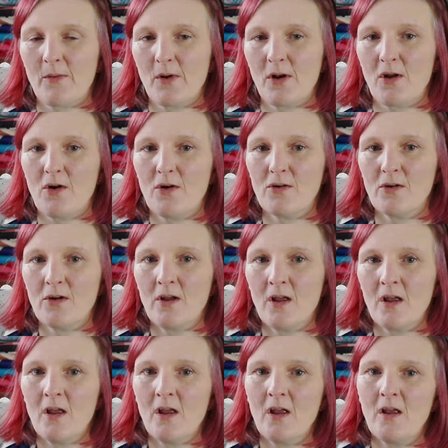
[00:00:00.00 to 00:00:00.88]
along.
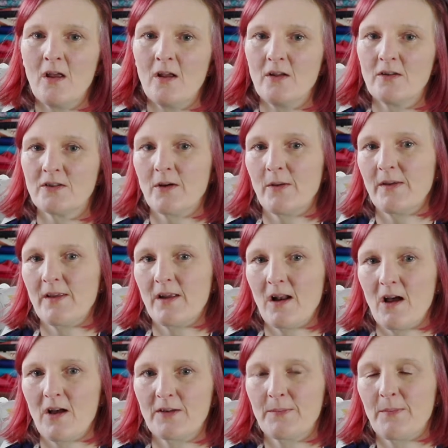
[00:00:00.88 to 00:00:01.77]
So in the
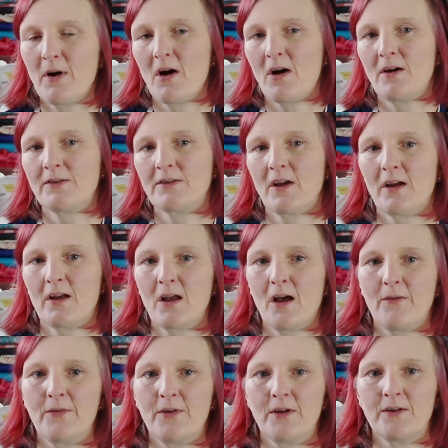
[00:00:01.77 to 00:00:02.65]
last part I
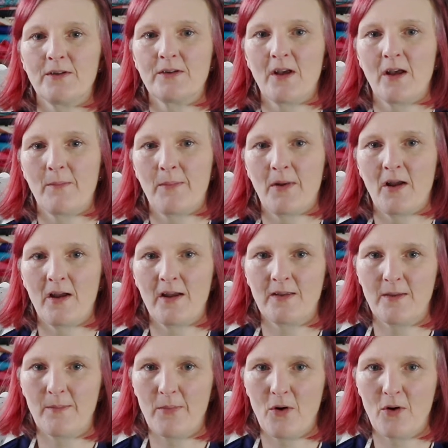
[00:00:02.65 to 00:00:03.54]
covered
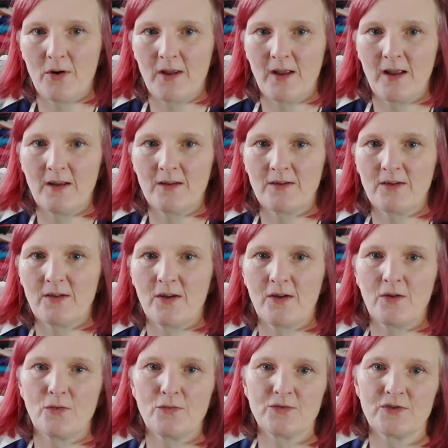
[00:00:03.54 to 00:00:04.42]
applying the pockets
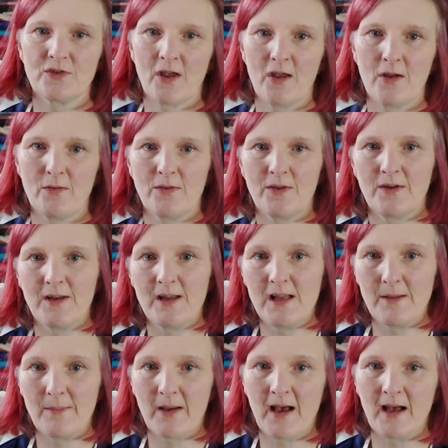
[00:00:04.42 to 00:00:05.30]
and also the
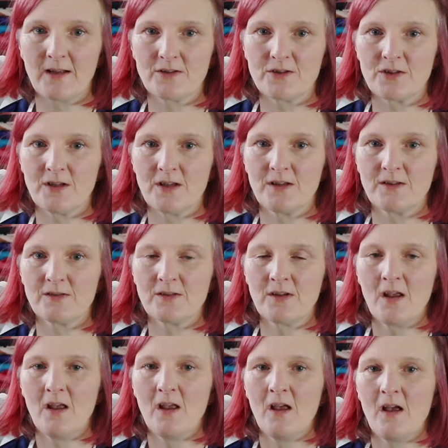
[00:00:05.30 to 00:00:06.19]
knee patches,
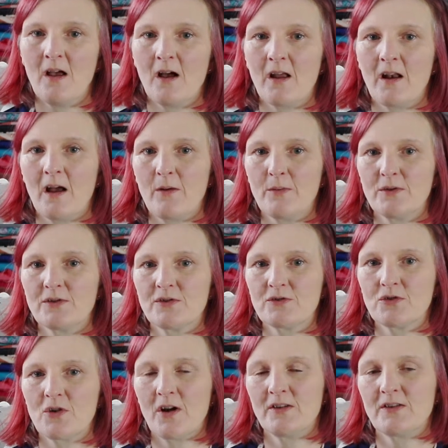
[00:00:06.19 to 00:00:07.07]
and I was
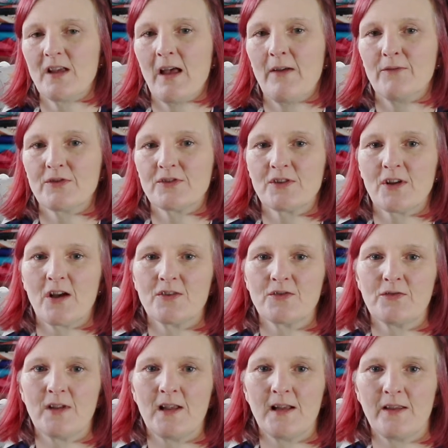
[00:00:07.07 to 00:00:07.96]
trying to
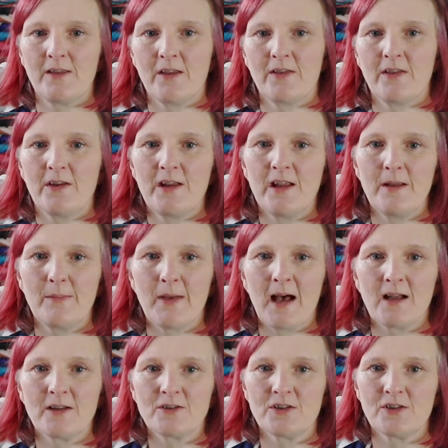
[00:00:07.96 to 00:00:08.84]
emphasise really that the knee
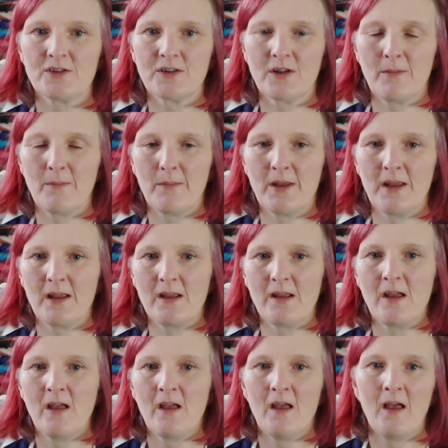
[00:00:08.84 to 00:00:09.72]
patches can be
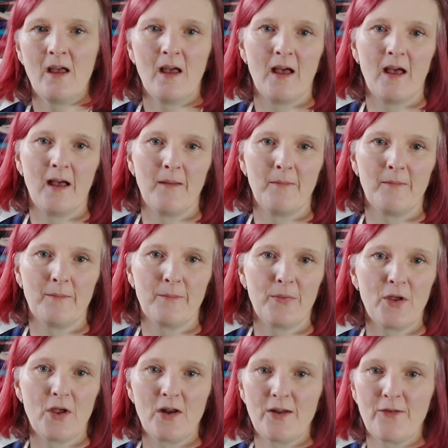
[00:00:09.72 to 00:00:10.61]

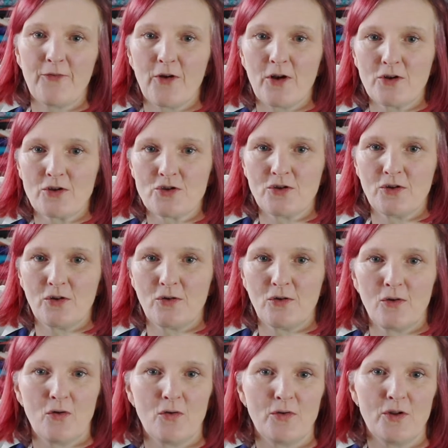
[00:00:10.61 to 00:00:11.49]
purely
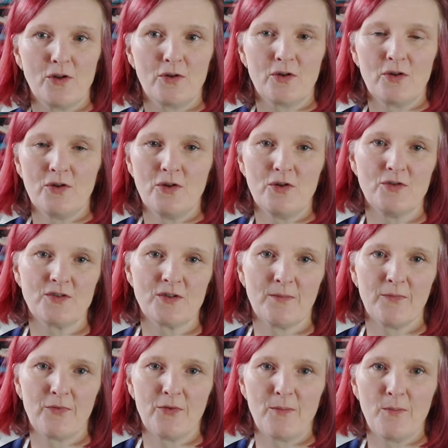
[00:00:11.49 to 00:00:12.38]
functional, or you can use
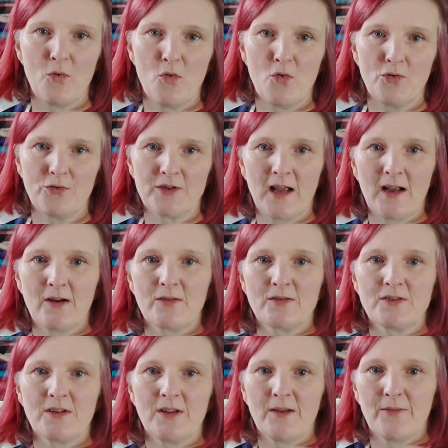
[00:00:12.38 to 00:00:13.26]
them for more
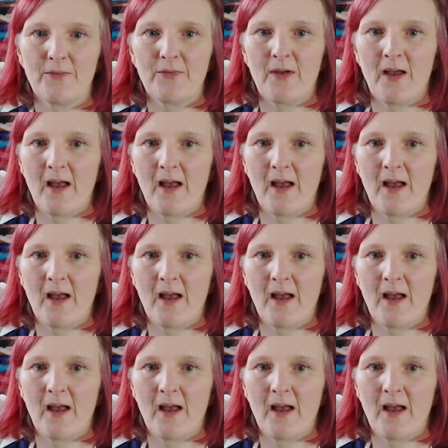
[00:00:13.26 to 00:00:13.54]
decorative